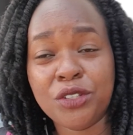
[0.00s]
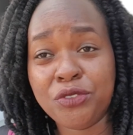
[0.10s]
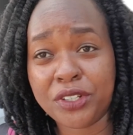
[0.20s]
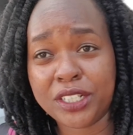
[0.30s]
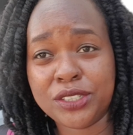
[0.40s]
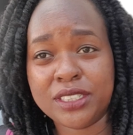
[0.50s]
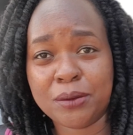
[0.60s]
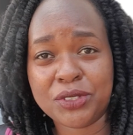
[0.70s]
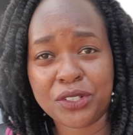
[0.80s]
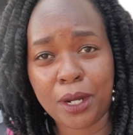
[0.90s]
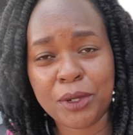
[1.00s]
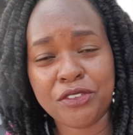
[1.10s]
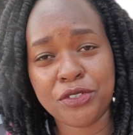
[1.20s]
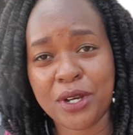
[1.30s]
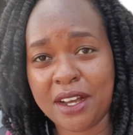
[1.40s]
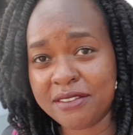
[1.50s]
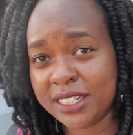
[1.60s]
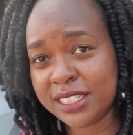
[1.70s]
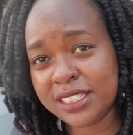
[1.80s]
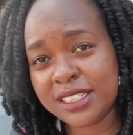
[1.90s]
forget to subscribe if you
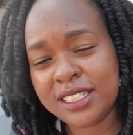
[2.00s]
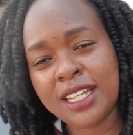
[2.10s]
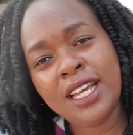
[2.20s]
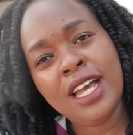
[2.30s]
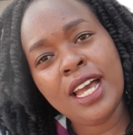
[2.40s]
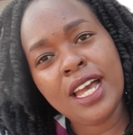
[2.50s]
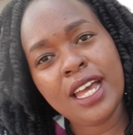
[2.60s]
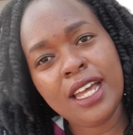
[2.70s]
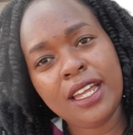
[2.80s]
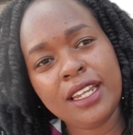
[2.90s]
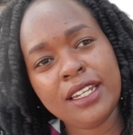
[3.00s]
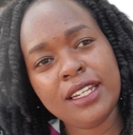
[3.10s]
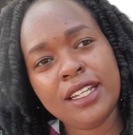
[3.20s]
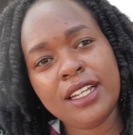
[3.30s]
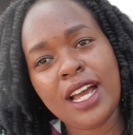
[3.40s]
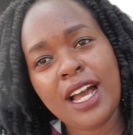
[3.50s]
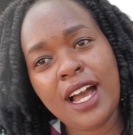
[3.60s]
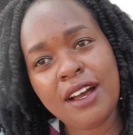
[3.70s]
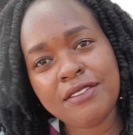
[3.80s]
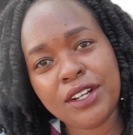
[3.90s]
haven't. And
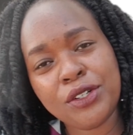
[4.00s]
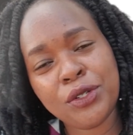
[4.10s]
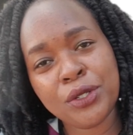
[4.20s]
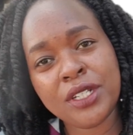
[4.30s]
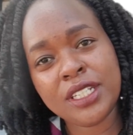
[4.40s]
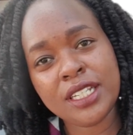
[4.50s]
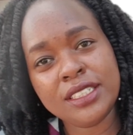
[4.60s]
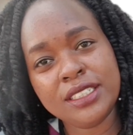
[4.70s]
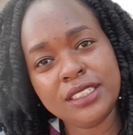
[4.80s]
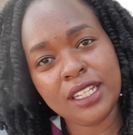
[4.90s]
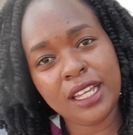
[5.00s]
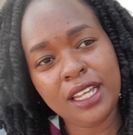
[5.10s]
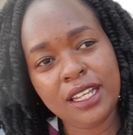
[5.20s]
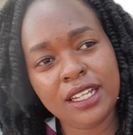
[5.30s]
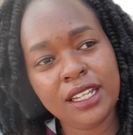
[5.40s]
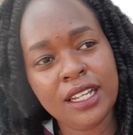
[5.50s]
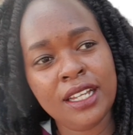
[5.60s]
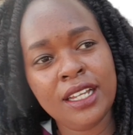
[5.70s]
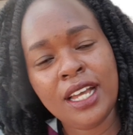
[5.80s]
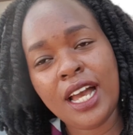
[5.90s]
have a good day.
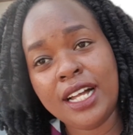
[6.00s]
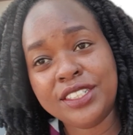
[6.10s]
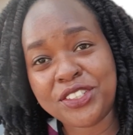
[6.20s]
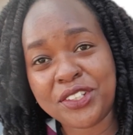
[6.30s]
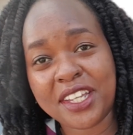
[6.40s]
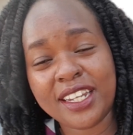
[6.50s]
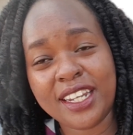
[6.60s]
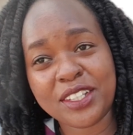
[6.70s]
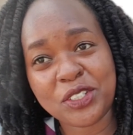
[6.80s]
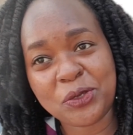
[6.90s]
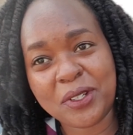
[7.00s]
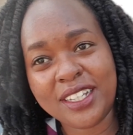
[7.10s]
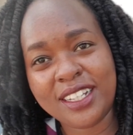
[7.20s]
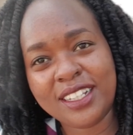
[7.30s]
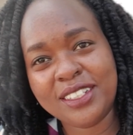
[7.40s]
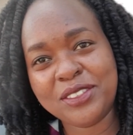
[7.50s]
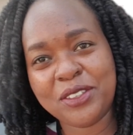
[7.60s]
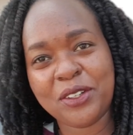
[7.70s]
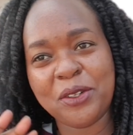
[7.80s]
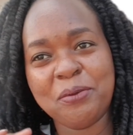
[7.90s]
I'll see you again next week.
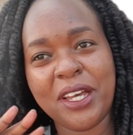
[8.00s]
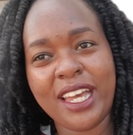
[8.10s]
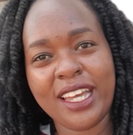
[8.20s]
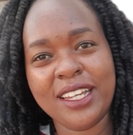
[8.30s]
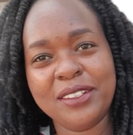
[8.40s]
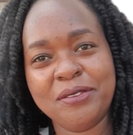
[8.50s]
Goodbye.